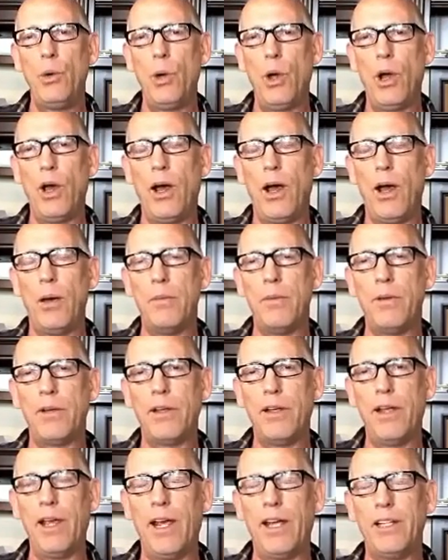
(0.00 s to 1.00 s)

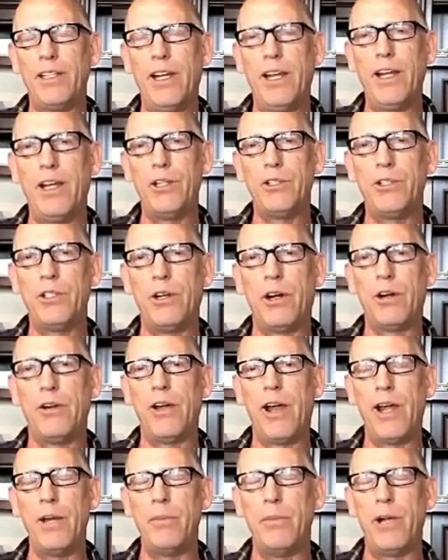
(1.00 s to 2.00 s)
and kids are
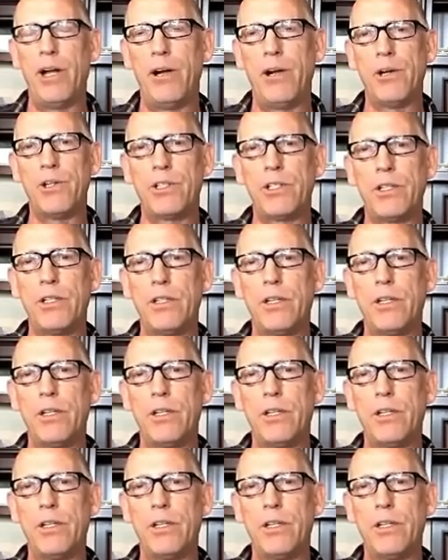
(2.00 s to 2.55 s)
nightmares